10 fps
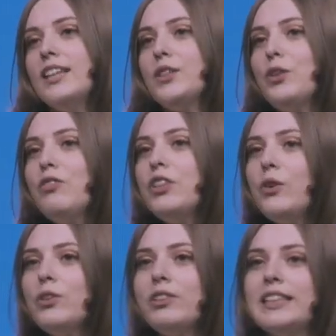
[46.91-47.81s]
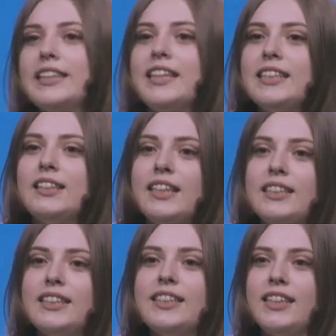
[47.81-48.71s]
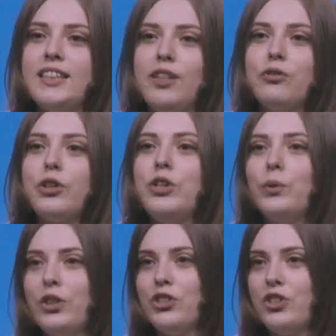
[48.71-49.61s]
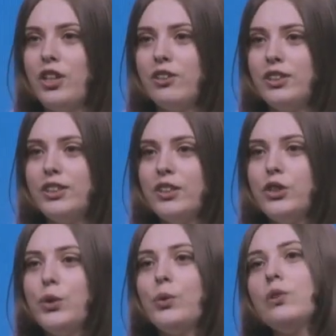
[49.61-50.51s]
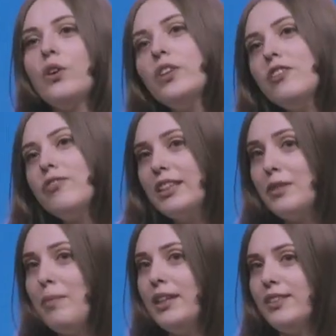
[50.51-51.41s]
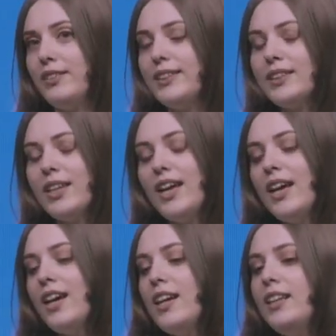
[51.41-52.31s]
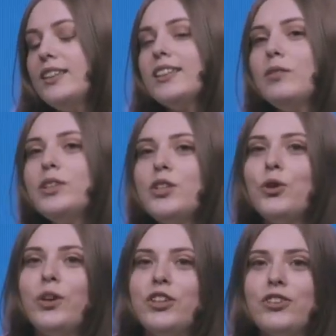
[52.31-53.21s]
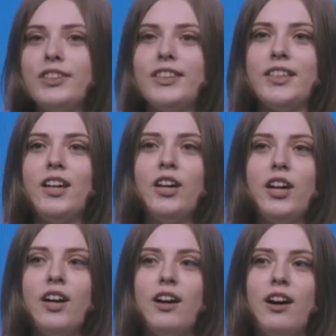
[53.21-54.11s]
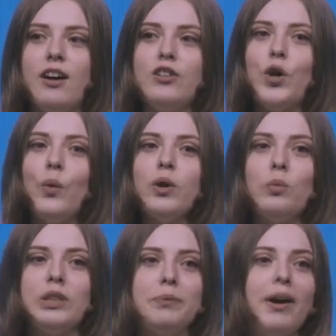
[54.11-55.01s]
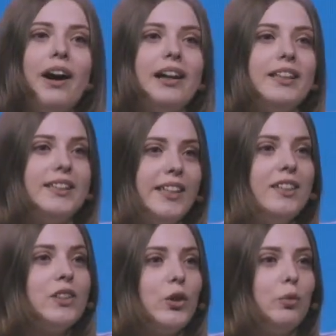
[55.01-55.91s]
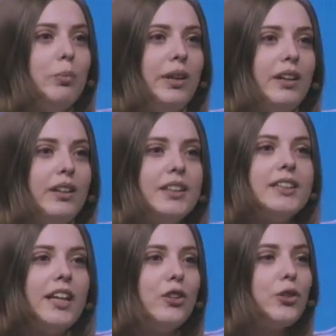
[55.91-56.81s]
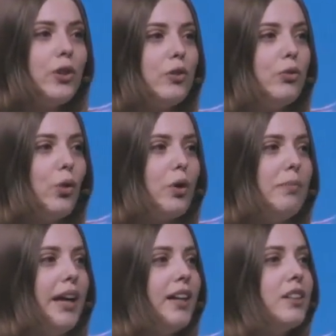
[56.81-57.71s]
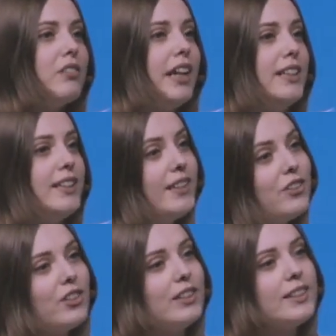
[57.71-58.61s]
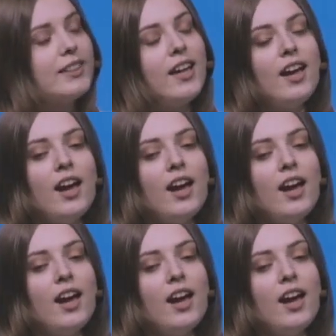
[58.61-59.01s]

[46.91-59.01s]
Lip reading: So even though there is less and less necessity for new engineers to learn the fundamentals, in some situations, knowing what's behind the scenes could be essential for making the right decisions